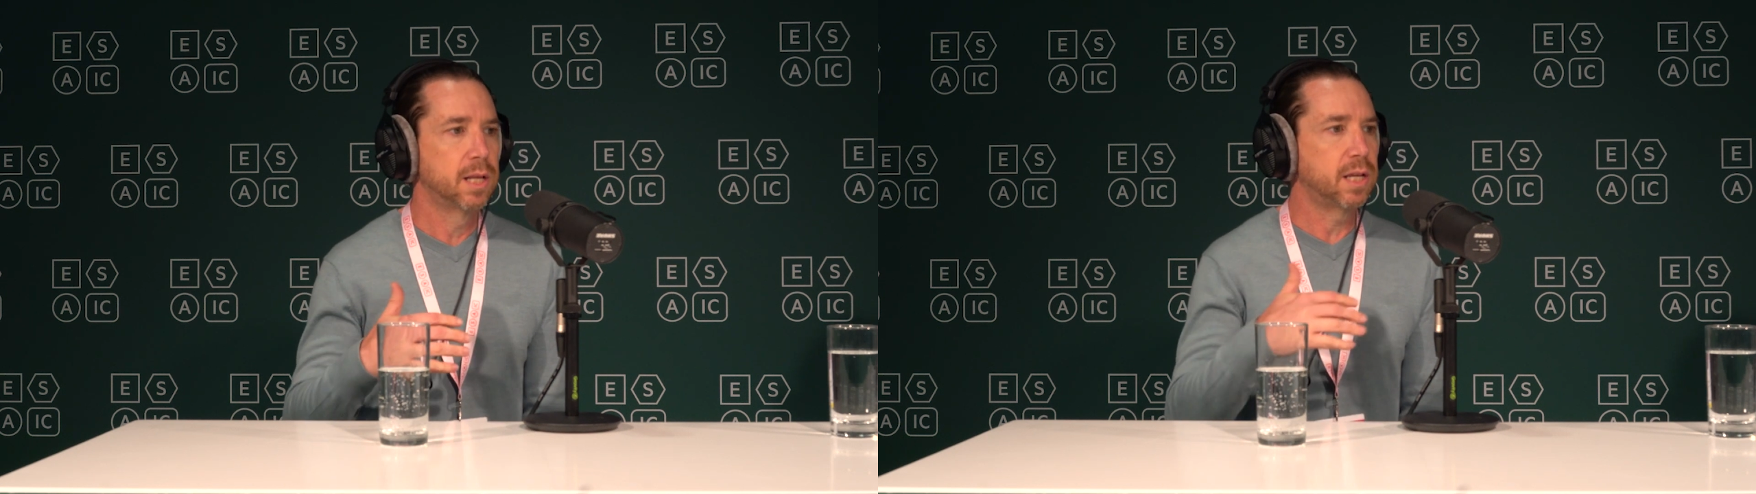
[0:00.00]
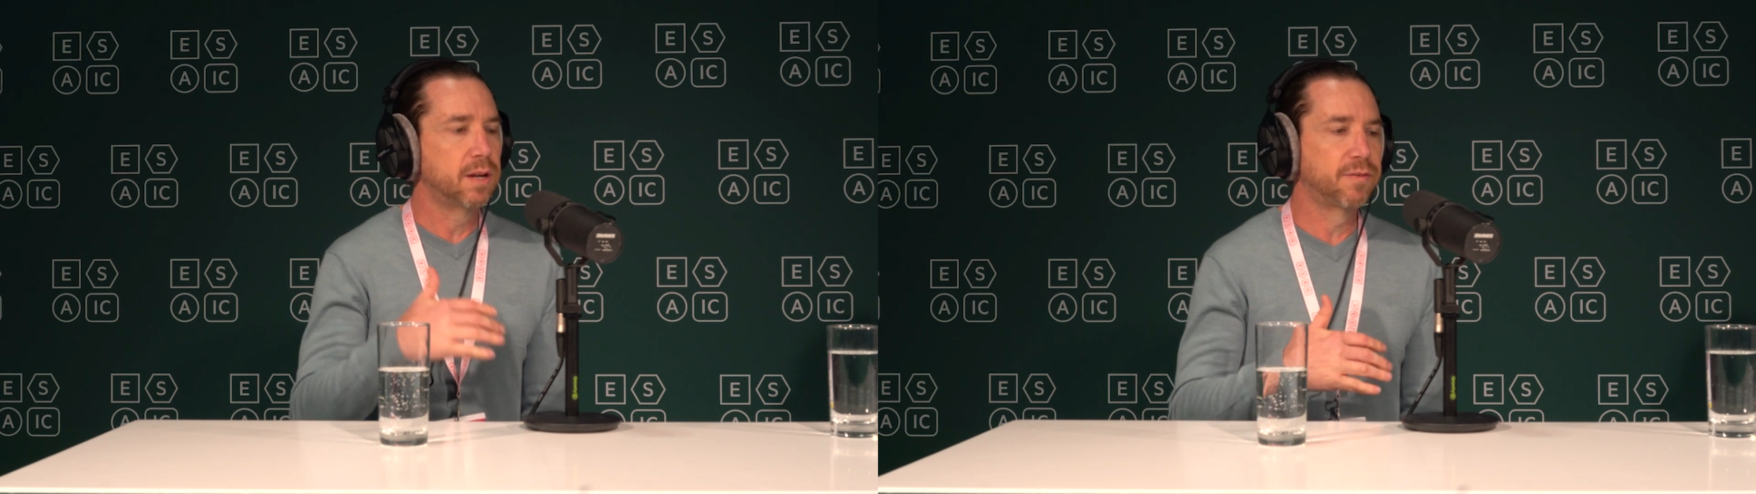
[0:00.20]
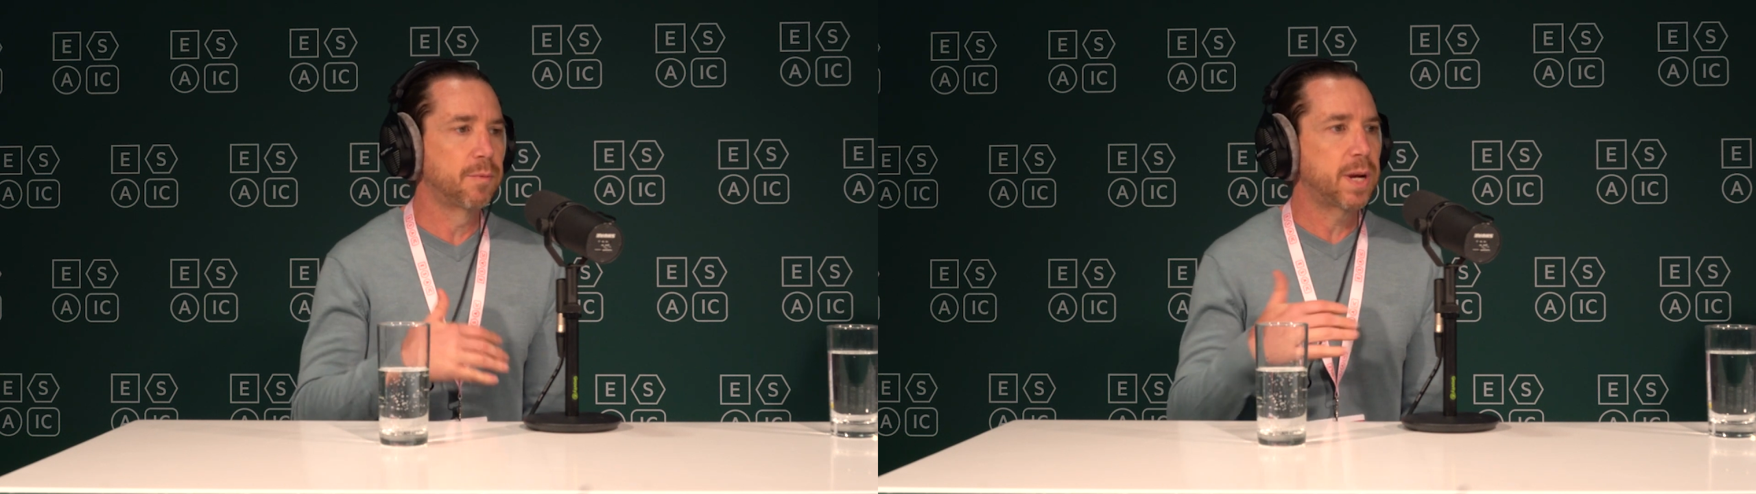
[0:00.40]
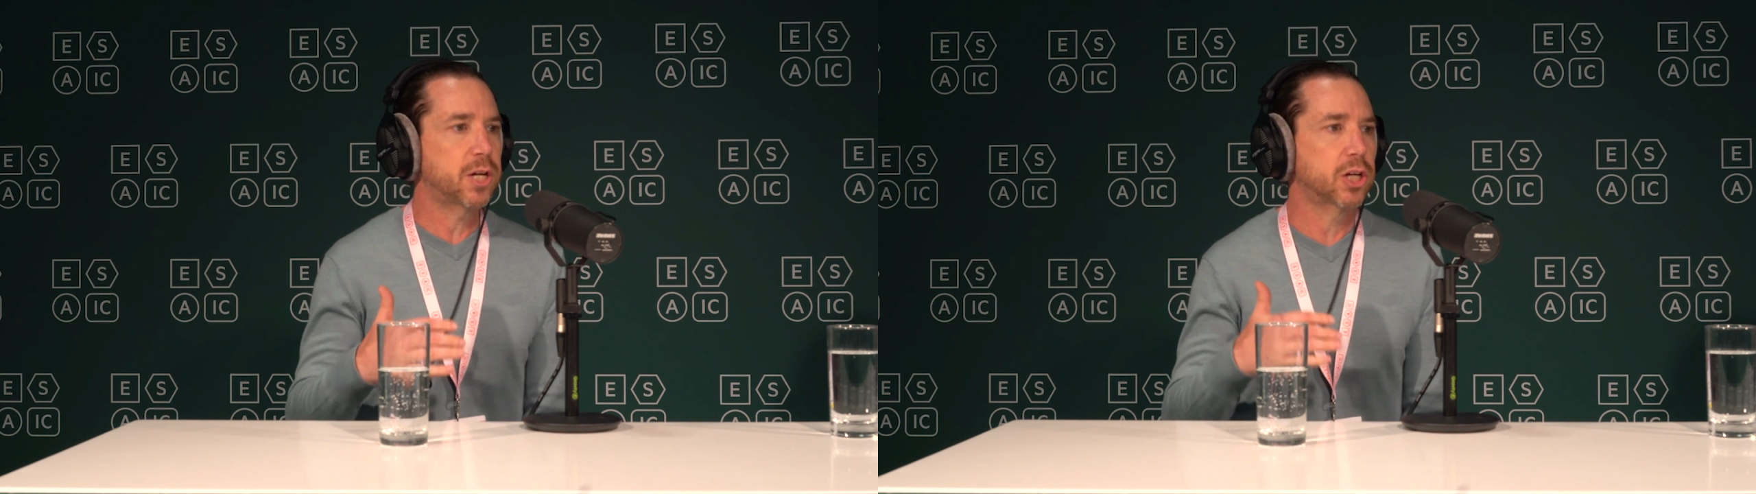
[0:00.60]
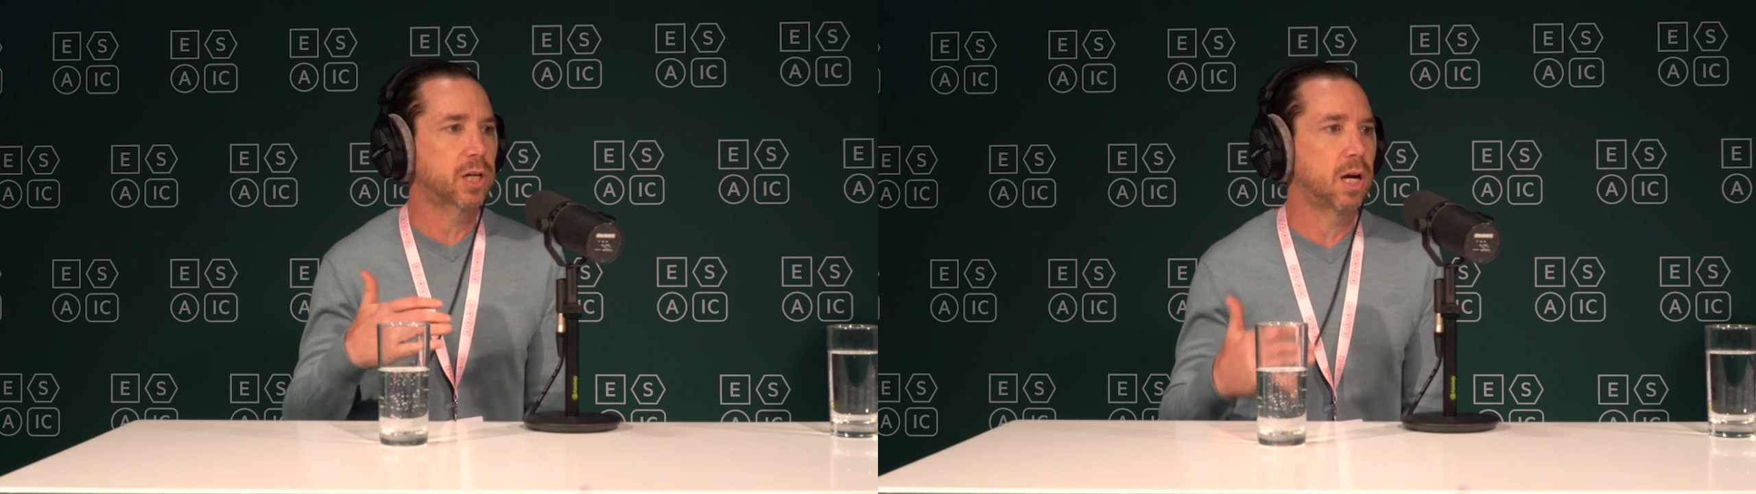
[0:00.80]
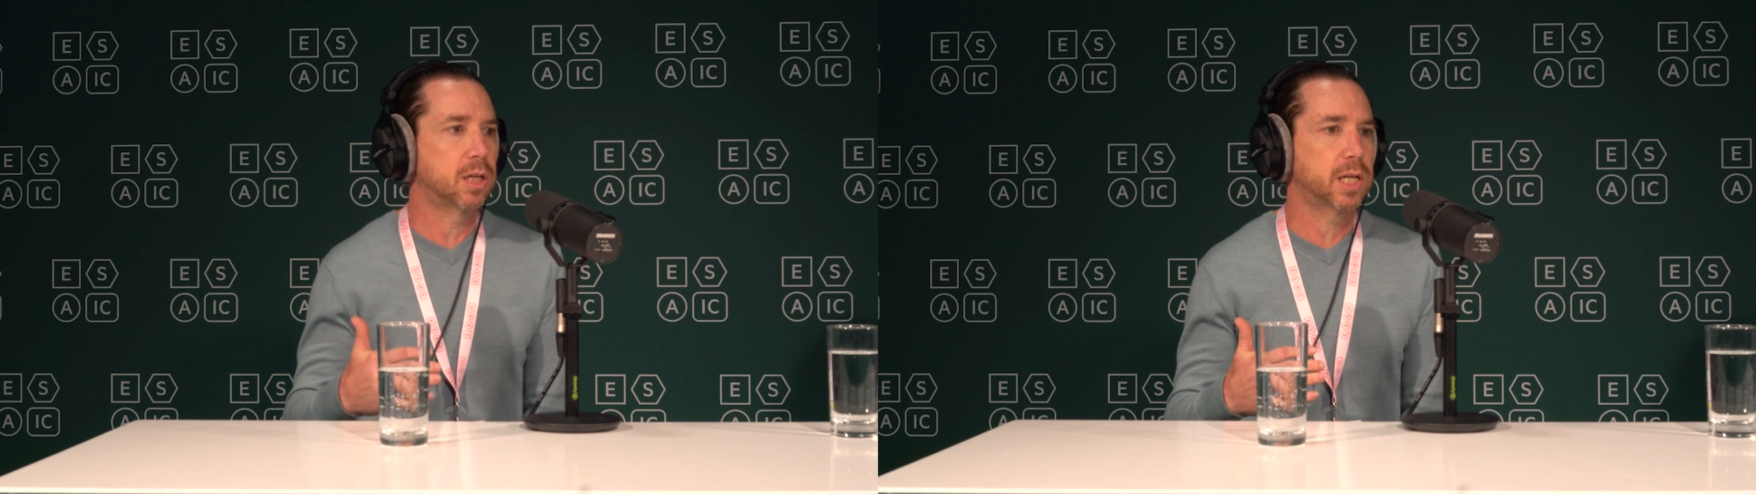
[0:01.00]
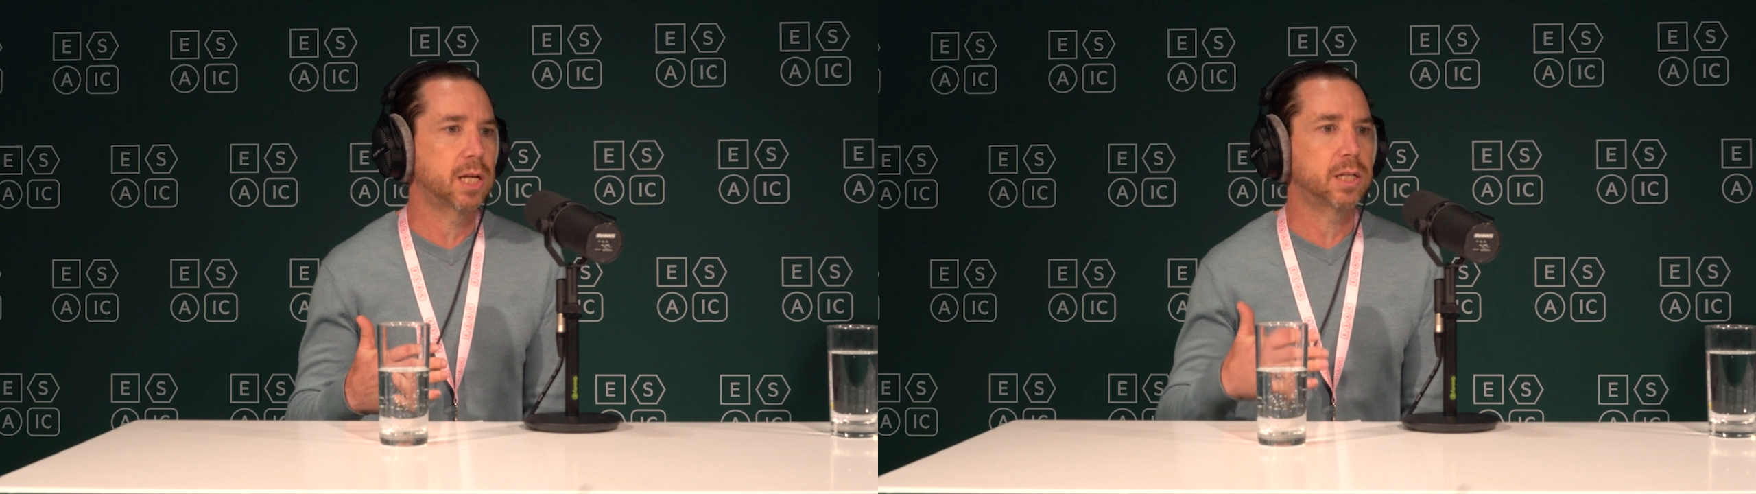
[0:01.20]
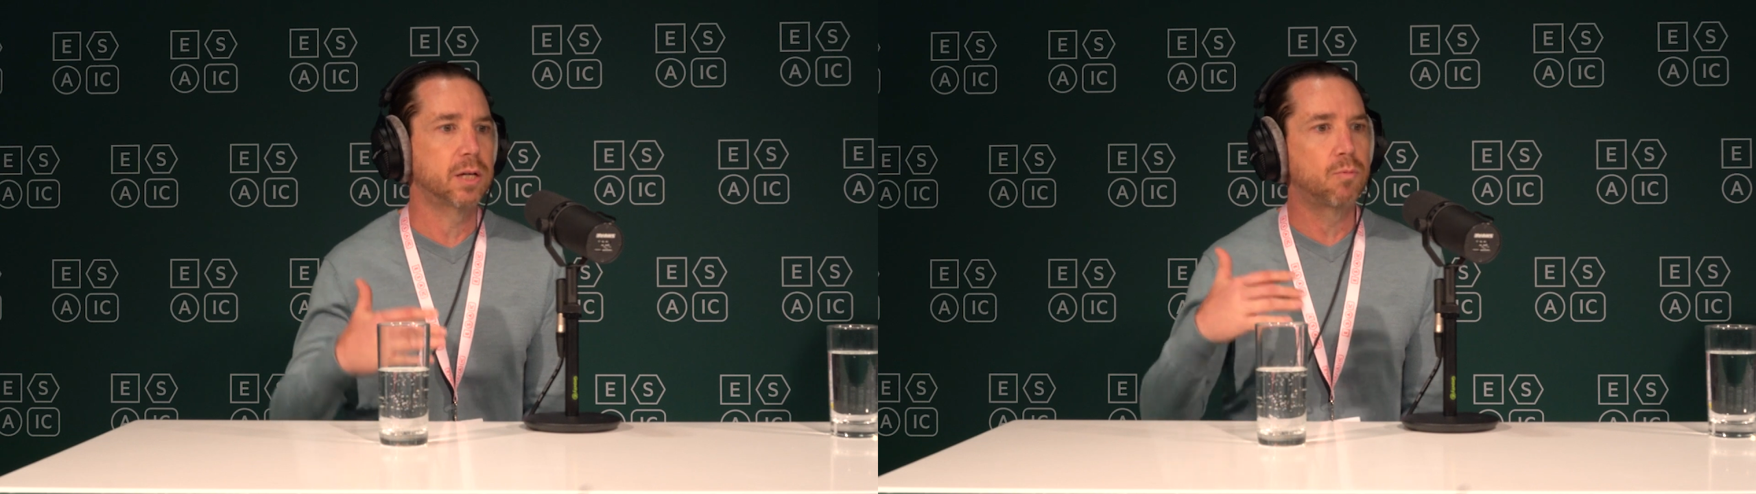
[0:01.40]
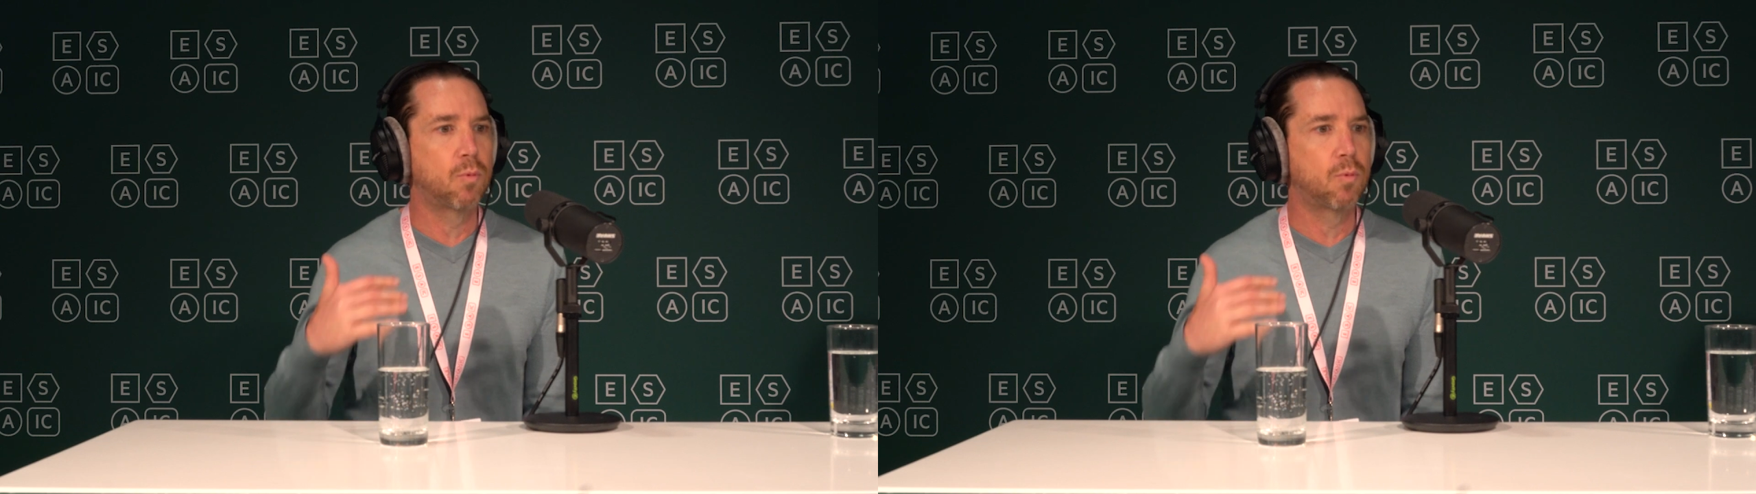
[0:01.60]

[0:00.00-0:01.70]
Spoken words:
the information content in